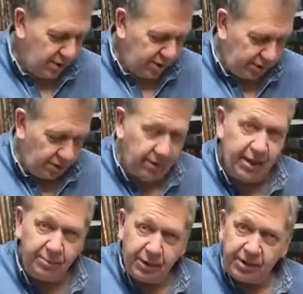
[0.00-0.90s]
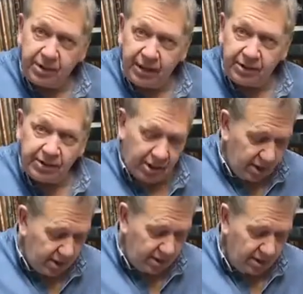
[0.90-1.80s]
So in my opinion, I'd
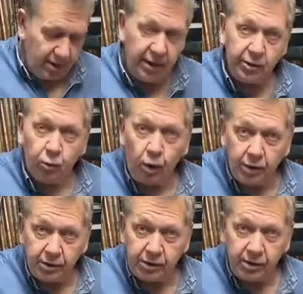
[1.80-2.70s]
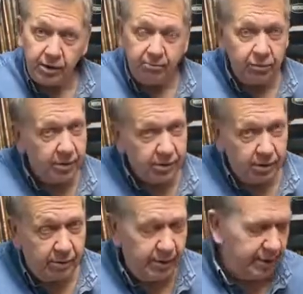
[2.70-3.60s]
say it works, but it's
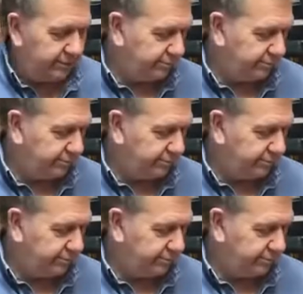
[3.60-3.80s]
not right.